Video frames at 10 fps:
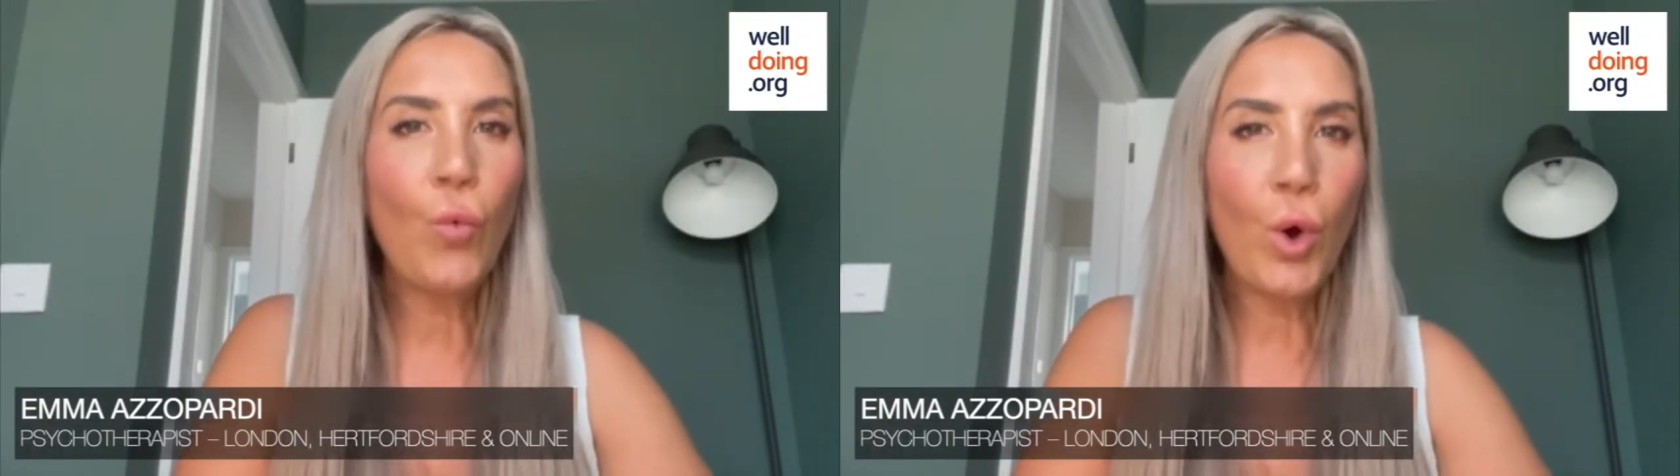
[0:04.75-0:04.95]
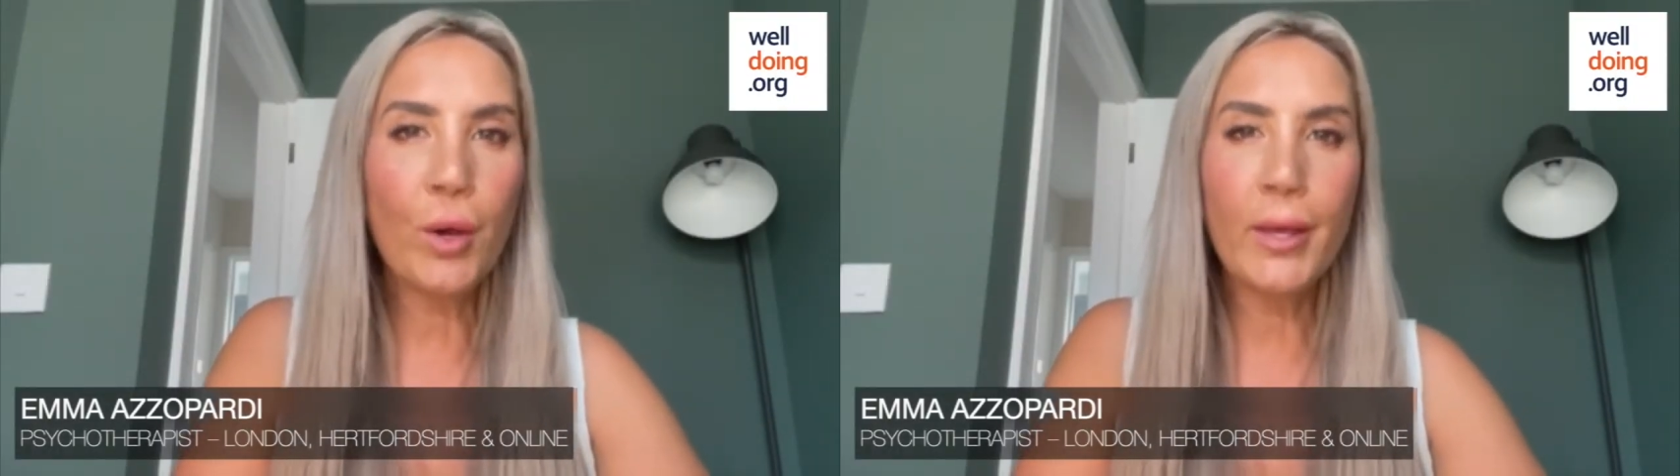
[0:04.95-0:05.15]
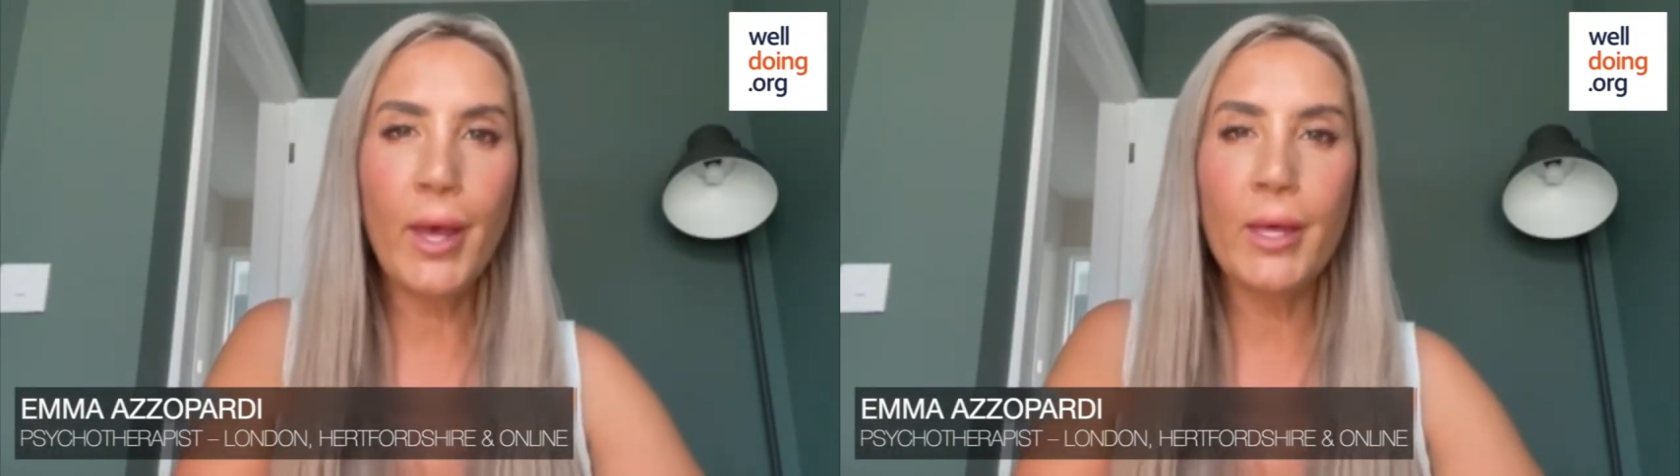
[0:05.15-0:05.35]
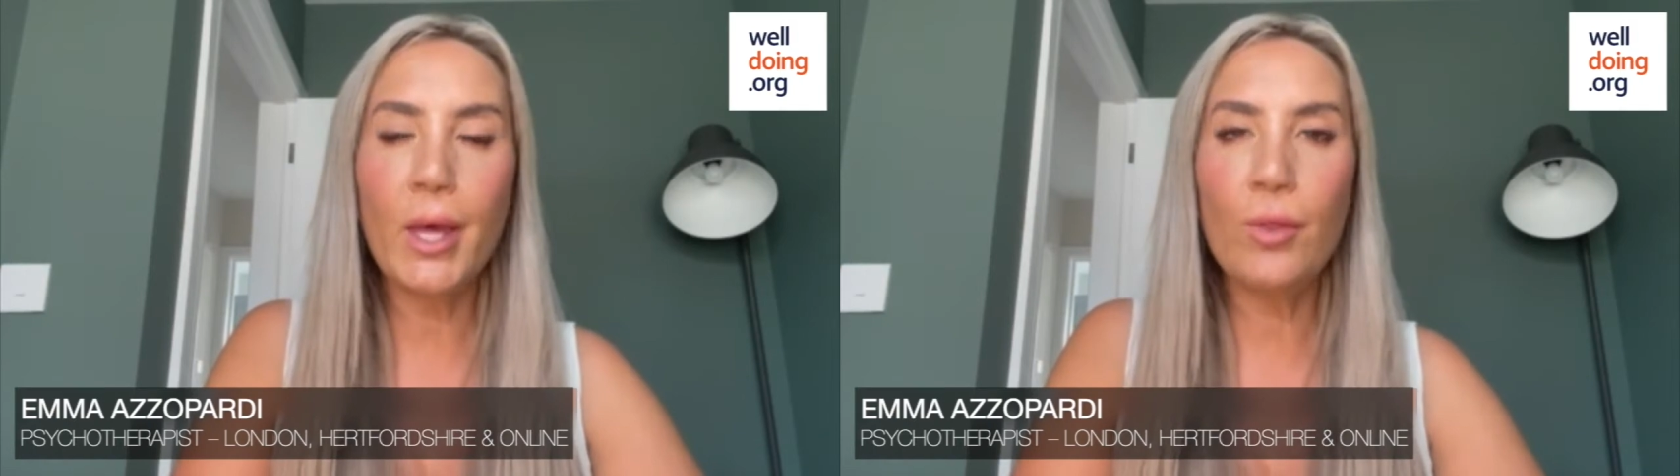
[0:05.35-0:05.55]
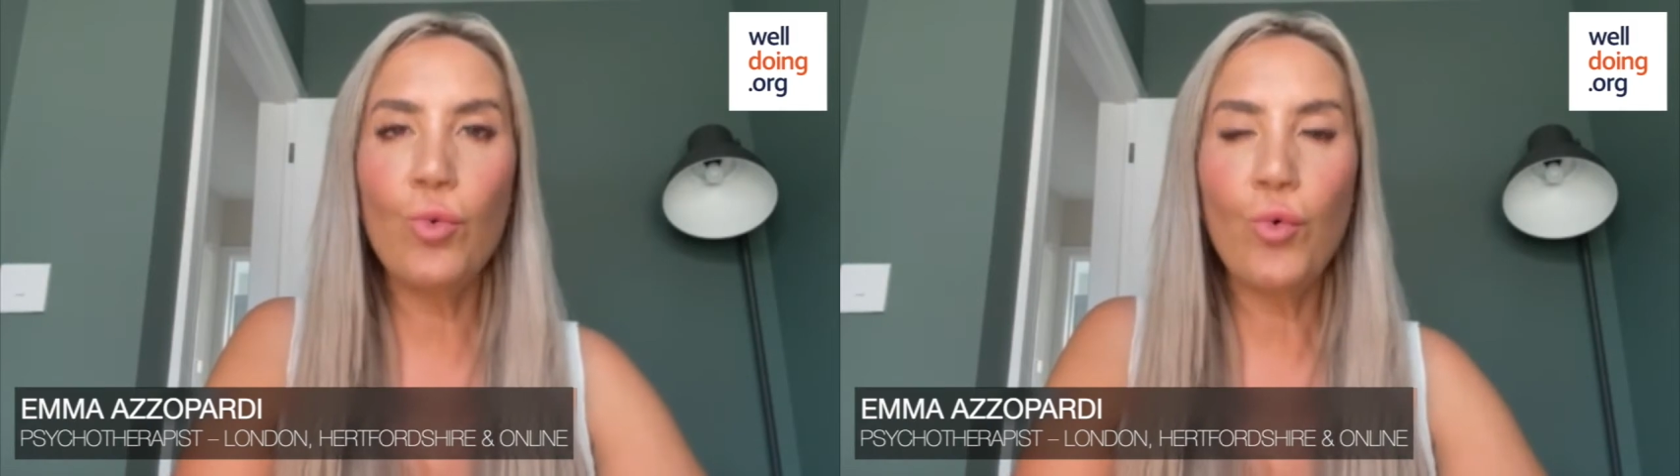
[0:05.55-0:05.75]

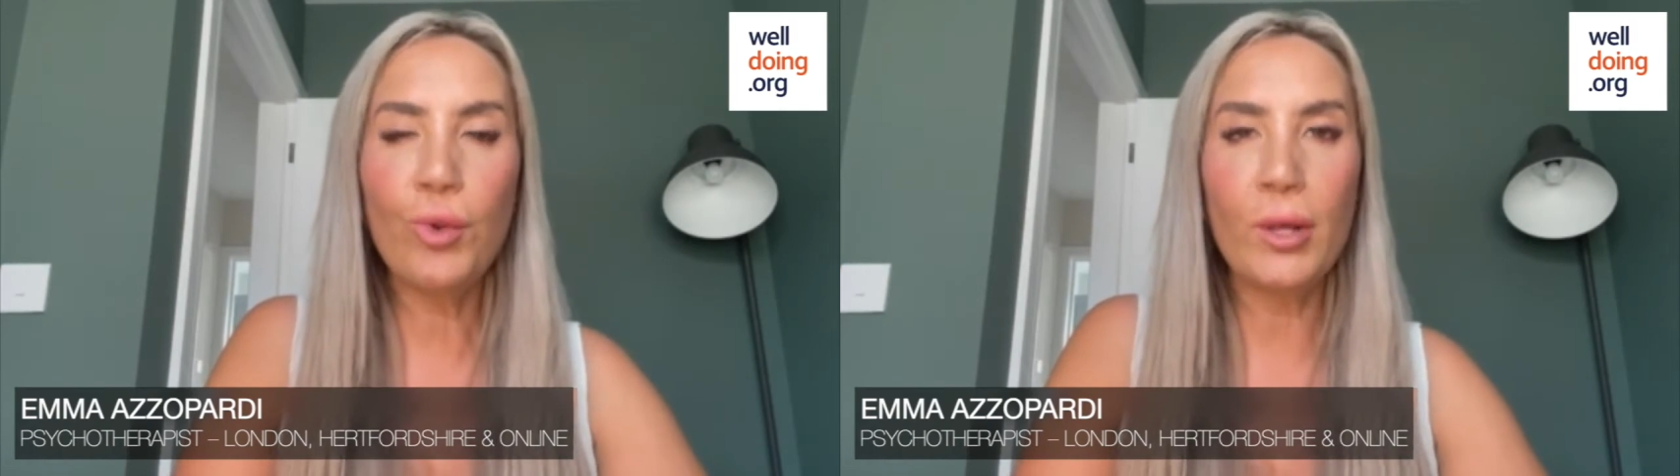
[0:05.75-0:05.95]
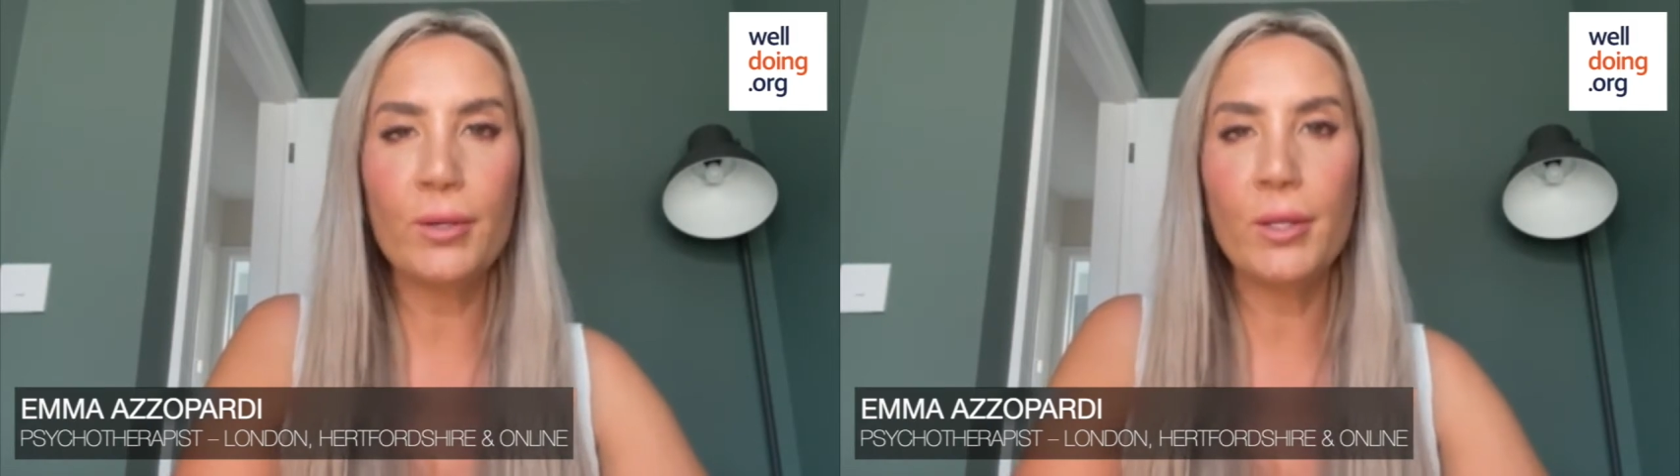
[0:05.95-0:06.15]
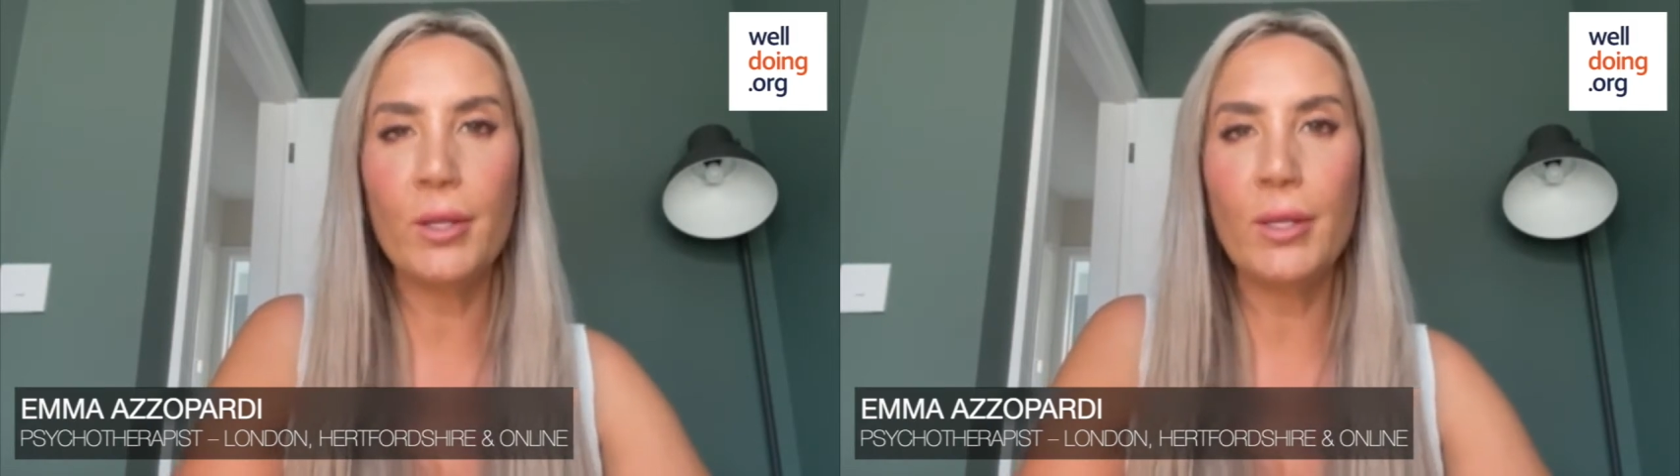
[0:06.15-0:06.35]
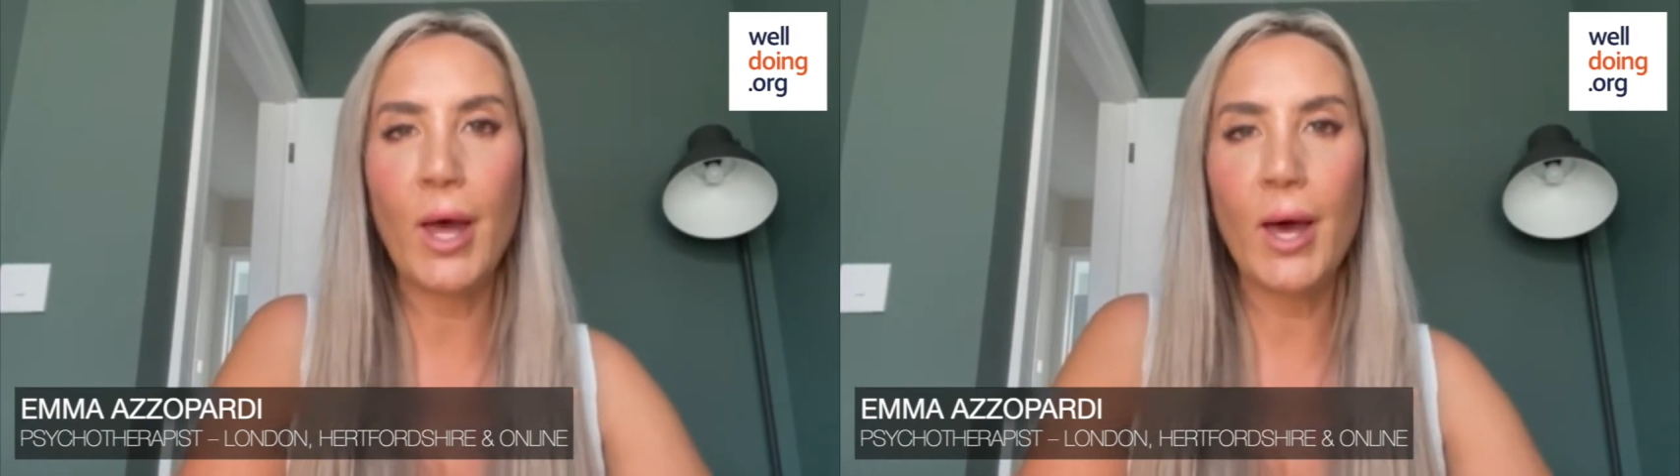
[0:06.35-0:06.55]
working in North London